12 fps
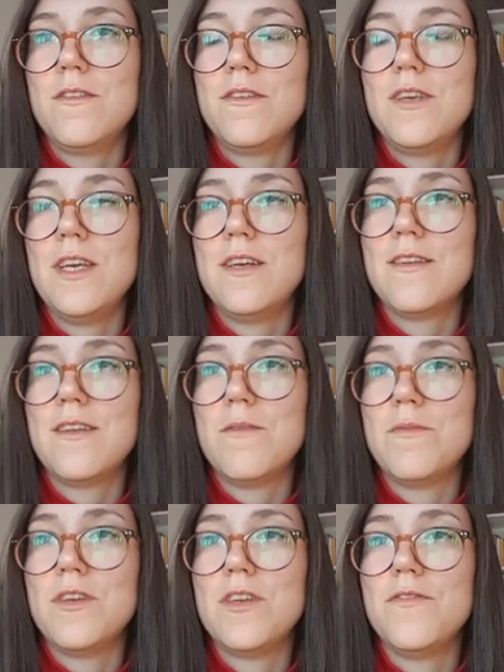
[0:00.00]
take
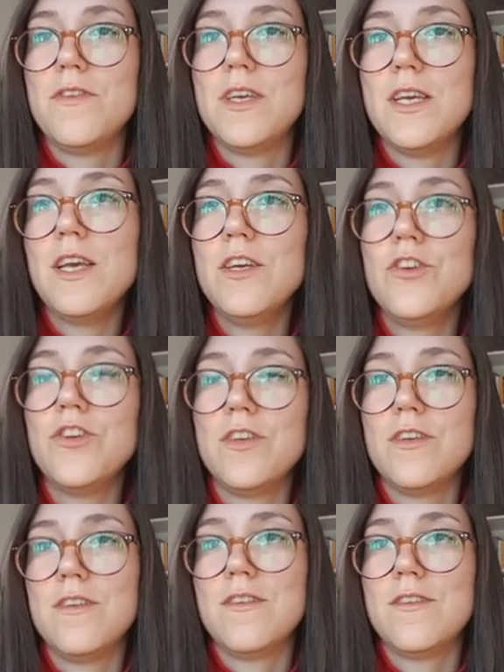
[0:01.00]
some
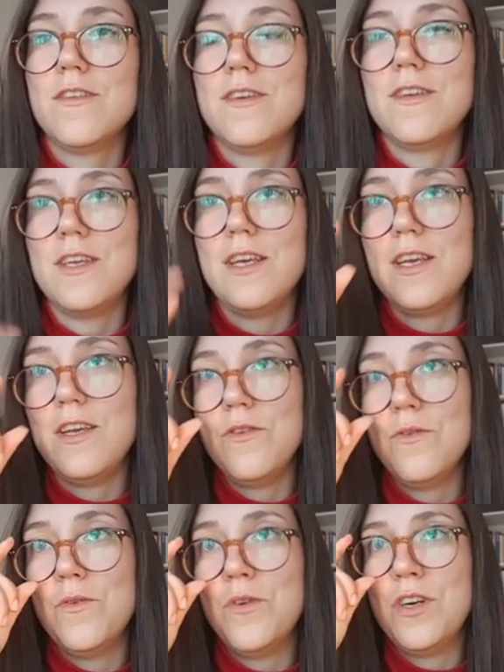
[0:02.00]
notifications a day
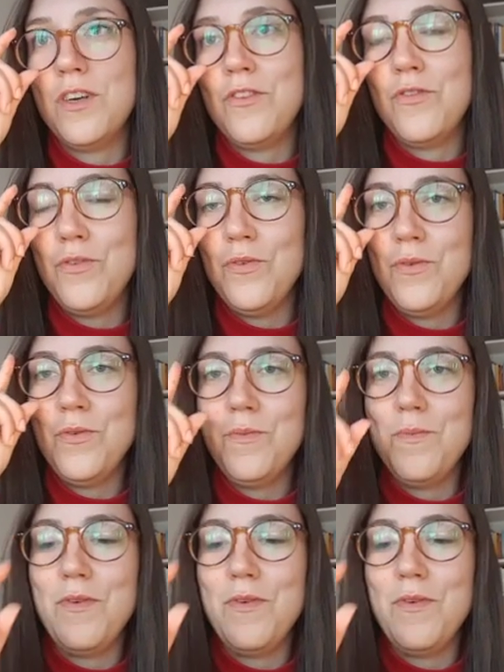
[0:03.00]
or two